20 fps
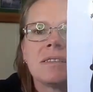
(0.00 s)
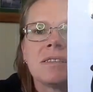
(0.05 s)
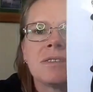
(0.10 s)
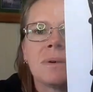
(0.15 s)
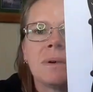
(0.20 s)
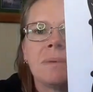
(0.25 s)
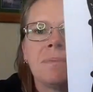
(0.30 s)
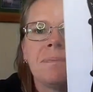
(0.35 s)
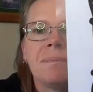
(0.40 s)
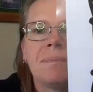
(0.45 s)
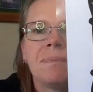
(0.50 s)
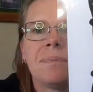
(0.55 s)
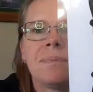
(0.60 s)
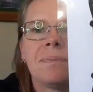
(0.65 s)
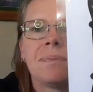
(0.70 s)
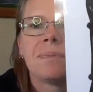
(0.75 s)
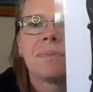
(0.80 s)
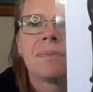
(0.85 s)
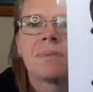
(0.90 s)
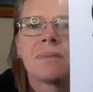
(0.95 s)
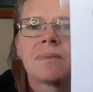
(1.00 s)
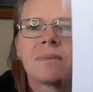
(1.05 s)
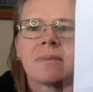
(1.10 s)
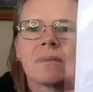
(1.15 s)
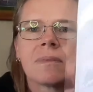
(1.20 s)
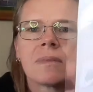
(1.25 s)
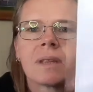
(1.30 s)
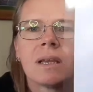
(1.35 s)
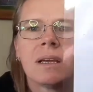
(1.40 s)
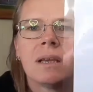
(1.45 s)
this one.
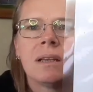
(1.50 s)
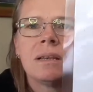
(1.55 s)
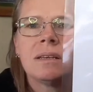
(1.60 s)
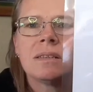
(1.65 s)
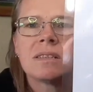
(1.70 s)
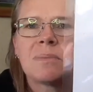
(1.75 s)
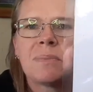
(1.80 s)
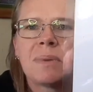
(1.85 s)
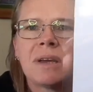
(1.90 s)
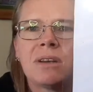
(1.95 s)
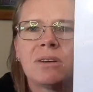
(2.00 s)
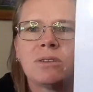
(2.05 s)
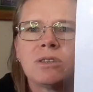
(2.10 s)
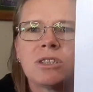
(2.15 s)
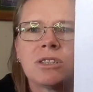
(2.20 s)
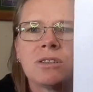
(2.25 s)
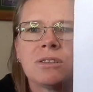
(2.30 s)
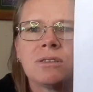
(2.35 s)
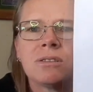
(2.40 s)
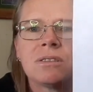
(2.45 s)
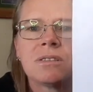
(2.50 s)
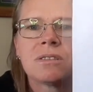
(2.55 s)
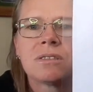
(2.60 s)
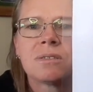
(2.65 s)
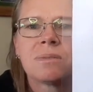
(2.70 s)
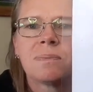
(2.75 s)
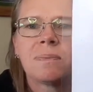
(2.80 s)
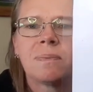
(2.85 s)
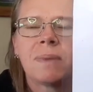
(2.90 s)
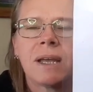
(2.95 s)
It is a Beetlejuice